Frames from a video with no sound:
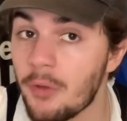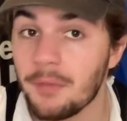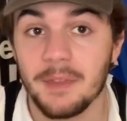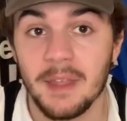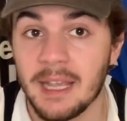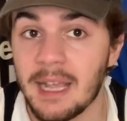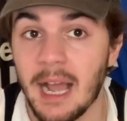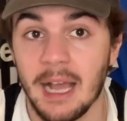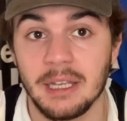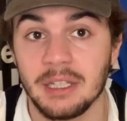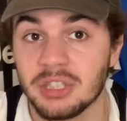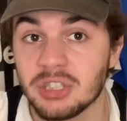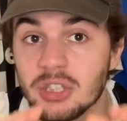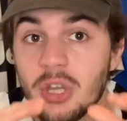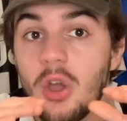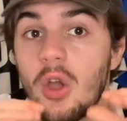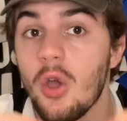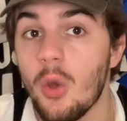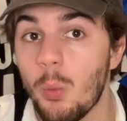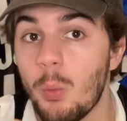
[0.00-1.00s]
the case,
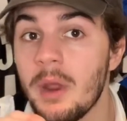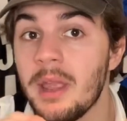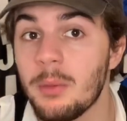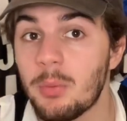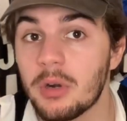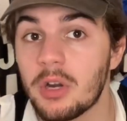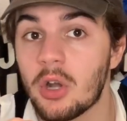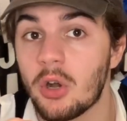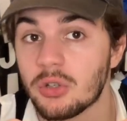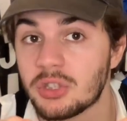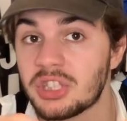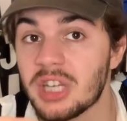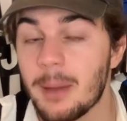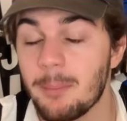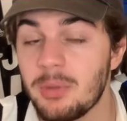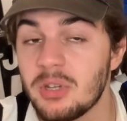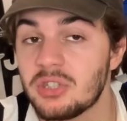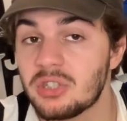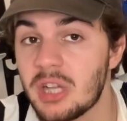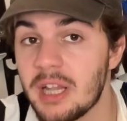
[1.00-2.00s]
we would have got
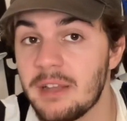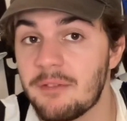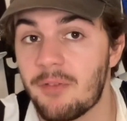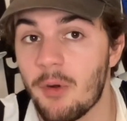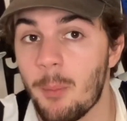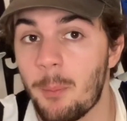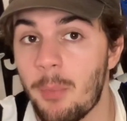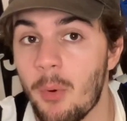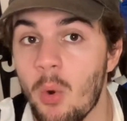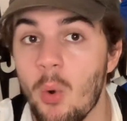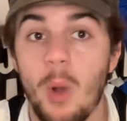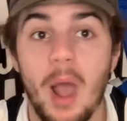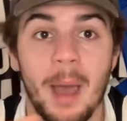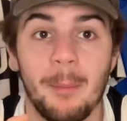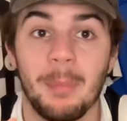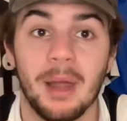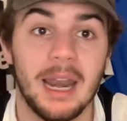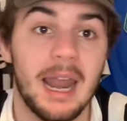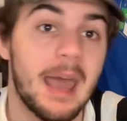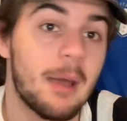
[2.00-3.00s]
Champions League football
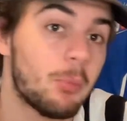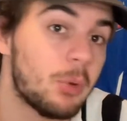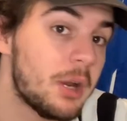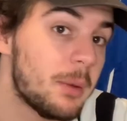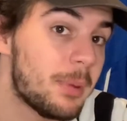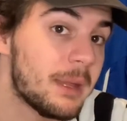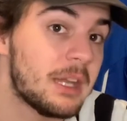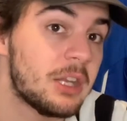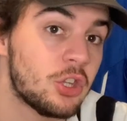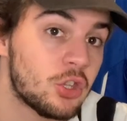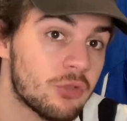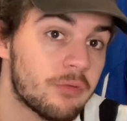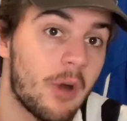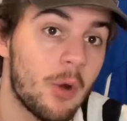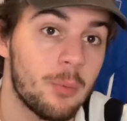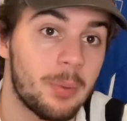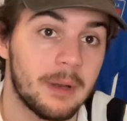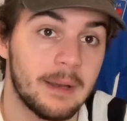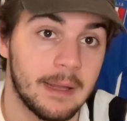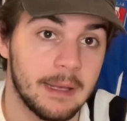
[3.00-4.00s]
and Milan would have been in
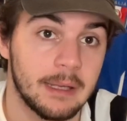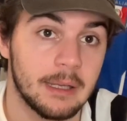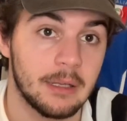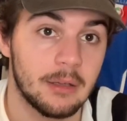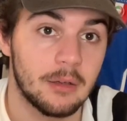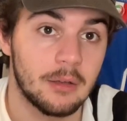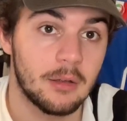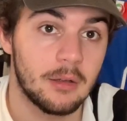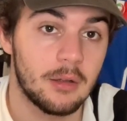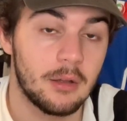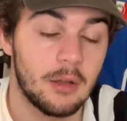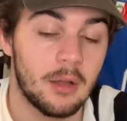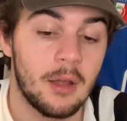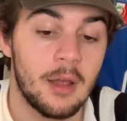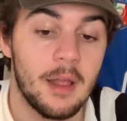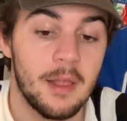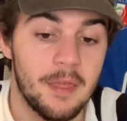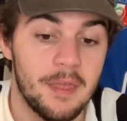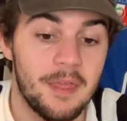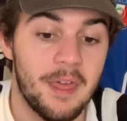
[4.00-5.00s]
Europa League.
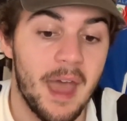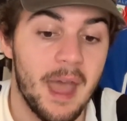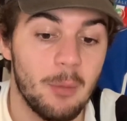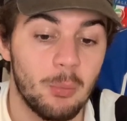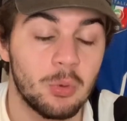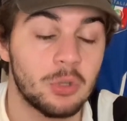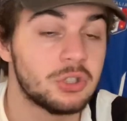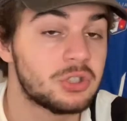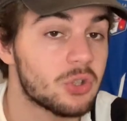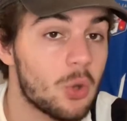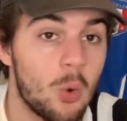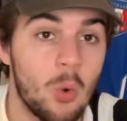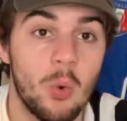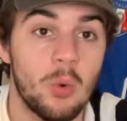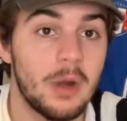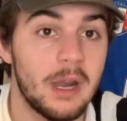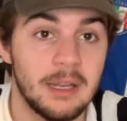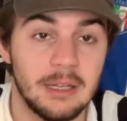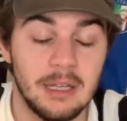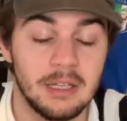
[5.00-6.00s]
That was
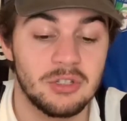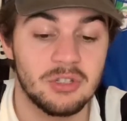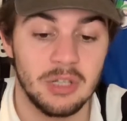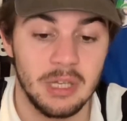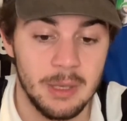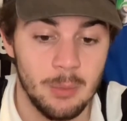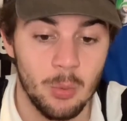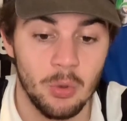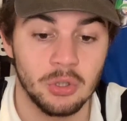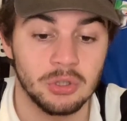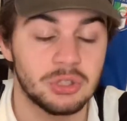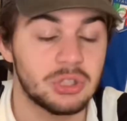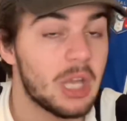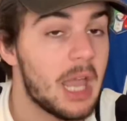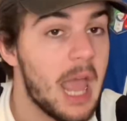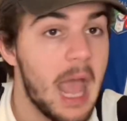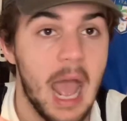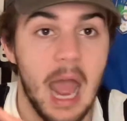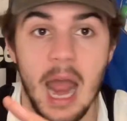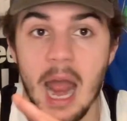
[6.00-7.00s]
all it literally was.
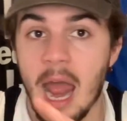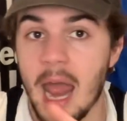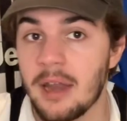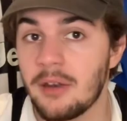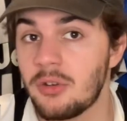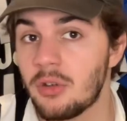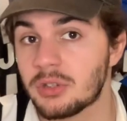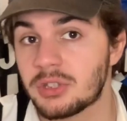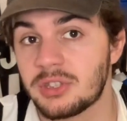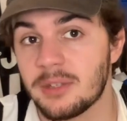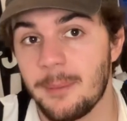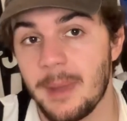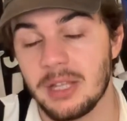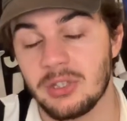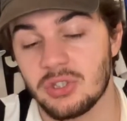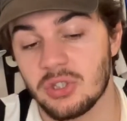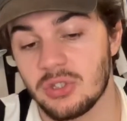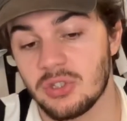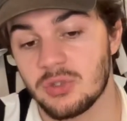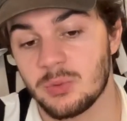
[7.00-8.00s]
And not to
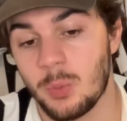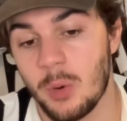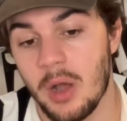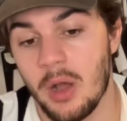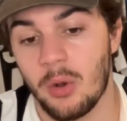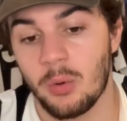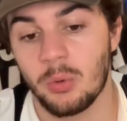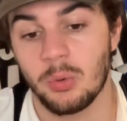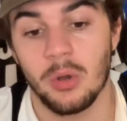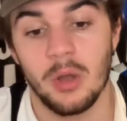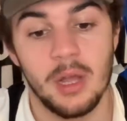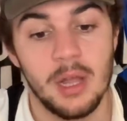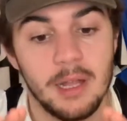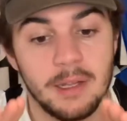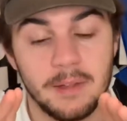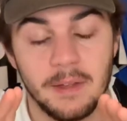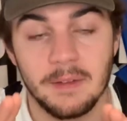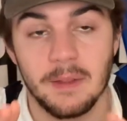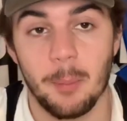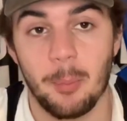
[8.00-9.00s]
mention as well
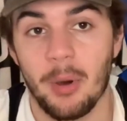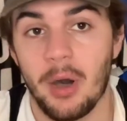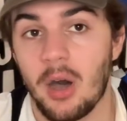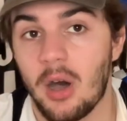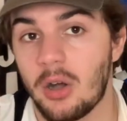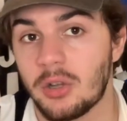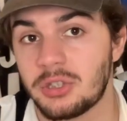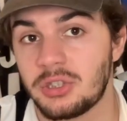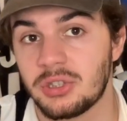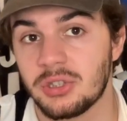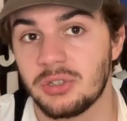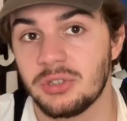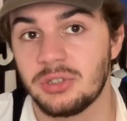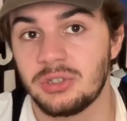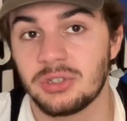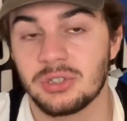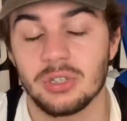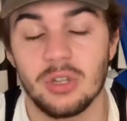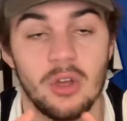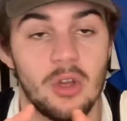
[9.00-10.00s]
the
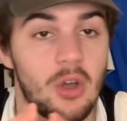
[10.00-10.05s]
departures